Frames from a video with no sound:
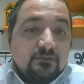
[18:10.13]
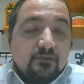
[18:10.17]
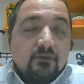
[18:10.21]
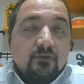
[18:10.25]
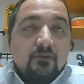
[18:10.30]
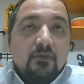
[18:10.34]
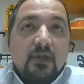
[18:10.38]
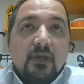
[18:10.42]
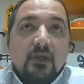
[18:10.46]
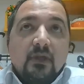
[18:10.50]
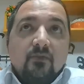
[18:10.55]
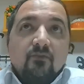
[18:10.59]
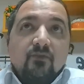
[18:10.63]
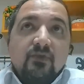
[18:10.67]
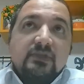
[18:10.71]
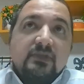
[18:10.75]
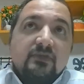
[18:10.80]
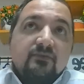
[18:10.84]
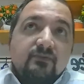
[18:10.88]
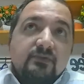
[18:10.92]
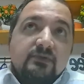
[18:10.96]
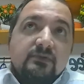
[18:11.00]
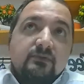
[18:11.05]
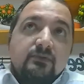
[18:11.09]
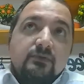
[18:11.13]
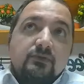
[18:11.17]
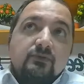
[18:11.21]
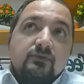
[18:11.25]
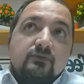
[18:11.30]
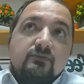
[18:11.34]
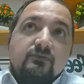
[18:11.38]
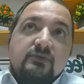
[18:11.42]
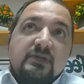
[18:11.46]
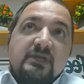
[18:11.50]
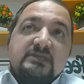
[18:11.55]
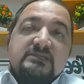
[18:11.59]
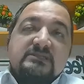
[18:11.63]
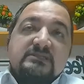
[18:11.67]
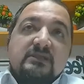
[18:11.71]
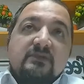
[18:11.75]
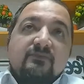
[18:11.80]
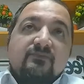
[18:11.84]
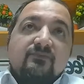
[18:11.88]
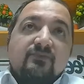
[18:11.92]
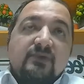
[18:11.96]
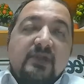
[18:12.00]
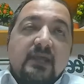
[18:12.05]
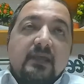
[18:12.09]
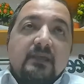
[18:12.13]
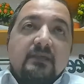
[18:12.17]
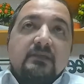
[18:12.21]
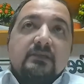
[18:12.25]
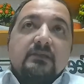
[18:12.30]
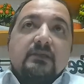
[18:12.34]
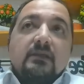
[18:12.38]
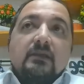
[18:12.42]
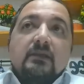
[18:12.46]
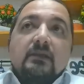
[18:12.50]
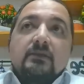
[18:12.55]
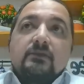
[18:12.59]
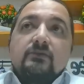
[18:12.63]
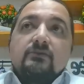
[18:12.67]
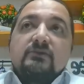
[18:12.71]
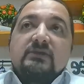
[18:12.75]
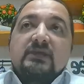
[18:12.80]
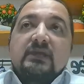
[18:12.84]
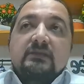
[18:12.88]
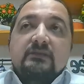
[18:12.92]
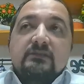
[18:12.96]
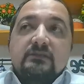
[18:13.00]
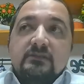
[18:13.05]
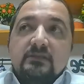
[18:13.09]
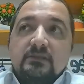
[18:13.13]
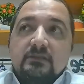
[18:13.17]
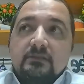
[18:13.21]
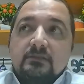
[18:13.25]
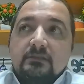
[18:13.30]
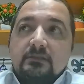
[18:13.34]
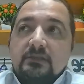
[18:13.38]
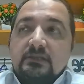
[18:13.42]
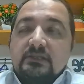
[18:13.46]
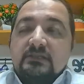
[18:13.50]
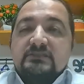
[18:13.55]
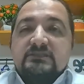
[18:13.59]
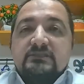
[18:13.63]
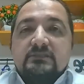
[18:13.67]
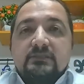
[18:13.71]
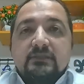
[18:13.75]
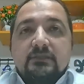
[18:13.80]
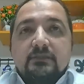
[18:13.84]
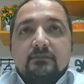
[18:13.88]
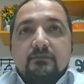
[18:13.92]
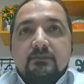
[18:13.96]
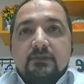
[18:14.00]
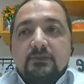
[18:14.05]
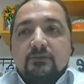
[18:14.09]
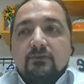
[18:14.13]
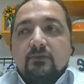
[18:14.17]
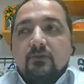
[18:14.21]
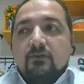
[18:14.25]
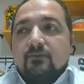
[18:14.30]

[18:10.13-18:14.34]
So whenever you raise a flag, you can easily,